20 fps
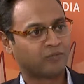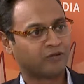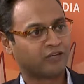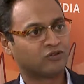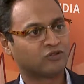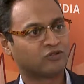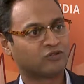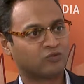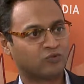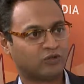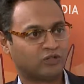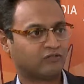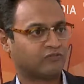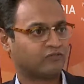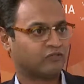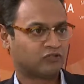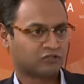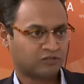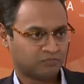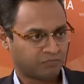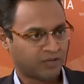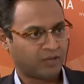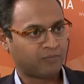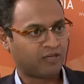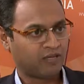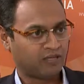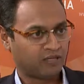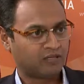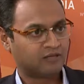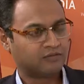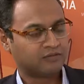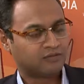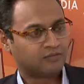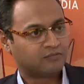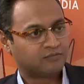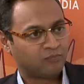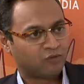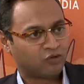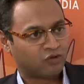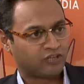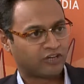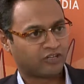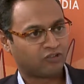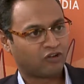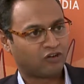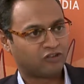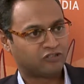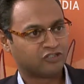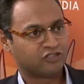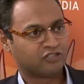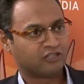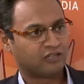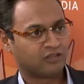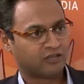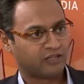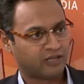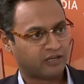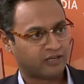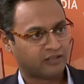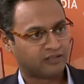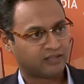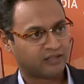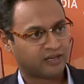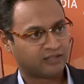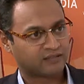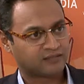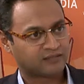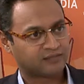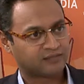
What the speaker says: into the workforce, maybe more technology than anything else.